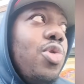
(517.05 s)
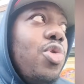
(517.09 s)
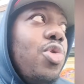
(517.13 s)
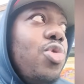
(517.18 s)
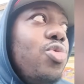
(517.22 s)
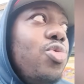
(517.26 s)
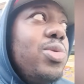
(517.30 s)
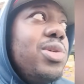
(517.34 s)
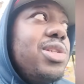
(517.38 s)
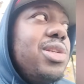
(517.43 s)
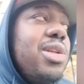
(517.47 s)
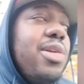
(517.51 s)

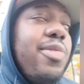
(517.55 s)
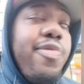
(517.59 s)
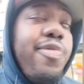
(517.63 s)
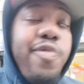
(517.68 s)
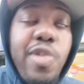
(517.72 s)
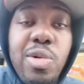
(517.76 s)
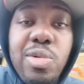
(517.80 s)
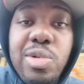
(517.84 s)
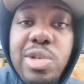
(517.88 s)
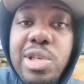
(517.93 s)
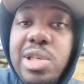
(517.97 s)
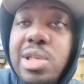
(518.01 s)
who was the
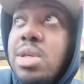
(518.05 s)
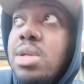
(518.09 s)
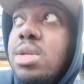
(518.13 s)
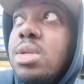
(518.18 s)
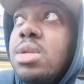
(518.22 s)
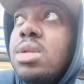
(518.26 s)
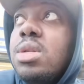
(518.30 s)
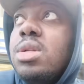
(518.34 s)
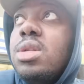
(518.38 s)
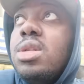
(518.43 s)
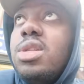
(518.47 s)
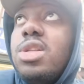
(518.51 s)
first
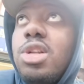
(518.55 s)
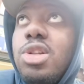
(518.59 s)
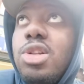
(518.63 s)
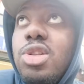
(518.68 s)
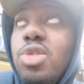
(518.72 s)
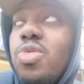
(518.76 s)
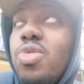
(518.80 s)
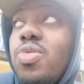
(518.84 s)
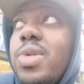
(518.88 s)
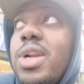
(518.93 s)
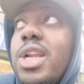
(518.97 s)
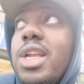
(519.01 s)
to
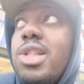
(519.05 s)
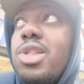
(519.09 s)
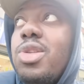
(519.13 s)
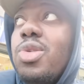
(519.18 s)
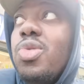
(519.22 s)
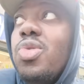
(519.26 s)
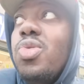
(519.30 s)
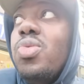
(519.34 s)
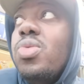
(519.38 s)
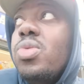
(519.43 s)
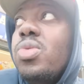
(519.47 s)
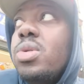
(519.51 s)
do what it
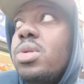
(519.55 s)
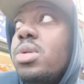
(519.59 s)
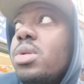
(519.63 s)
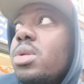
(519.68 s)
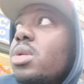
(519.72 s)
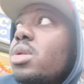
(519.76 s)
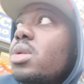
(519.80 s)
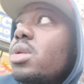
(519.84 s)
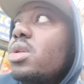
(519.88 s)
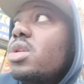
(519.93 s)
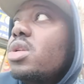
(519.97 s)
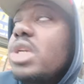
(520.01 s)
do,
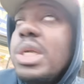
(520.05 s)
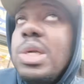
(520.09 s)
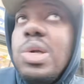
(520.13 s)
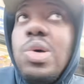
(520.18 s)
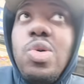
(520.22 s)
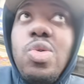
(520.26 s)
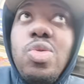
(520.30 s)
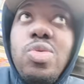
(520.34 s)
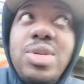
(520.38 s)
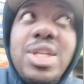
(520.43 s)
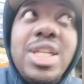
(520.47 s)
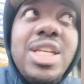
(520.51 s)
you
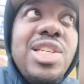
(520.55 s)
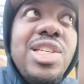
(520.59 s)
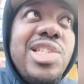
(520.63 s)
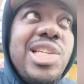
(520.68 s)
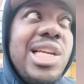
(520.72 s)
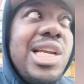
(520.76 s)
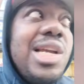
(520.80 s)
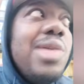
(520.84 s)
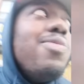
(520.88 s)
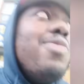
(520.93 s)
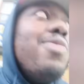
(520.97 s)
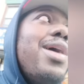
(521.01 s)
know,
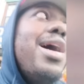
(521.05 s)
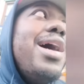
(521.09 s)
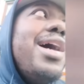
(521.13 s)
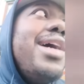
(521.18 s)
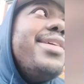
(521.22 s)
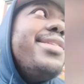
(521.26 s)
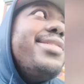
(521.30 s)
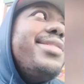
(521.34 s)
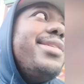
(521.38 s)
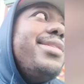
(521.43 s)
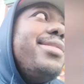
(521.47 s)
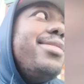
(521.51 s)
DJing
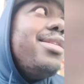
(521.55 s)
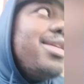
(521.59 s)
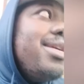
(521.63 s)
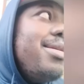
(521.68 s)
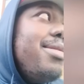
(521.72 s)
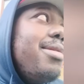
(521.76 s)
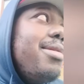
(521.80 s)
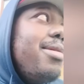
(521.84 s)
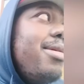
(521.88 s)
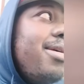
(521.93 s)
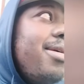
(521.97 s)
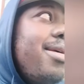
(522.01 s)
wise and,
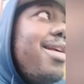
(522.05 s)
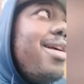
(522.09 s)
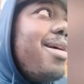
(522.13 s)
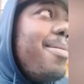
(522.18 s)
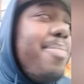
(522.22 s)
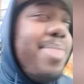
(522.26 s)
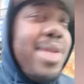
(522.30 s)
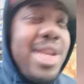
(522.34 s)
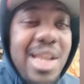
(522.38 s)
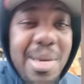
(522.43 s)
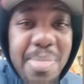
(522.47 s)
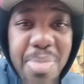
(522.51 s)
and,
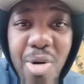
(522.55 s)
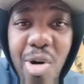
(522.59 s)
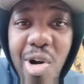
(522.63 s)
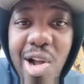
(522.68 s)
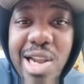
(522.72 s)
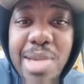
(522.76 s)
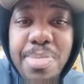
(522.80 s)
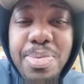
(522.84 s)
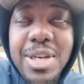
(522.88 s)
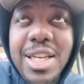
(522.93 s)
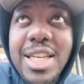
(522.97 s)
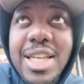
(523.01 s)
and being
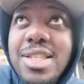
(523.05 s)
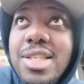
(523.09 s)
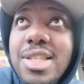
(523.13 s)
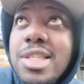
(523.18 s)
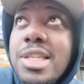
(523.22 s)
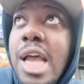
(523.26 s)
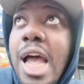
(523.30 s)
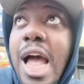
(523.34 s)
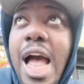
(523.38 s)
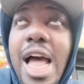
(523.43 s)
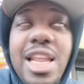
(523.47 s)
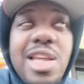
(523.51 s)
party pleasers,
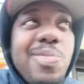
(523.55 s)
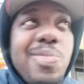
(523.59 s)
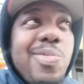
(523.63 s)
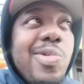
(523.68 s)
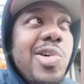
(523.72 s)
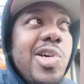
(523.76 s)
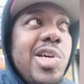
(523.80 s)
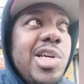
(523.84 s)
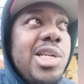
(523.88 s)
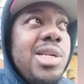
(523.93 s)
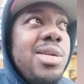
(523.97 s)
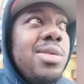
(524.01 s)

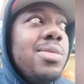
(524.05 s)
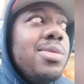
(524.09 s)
Hollywood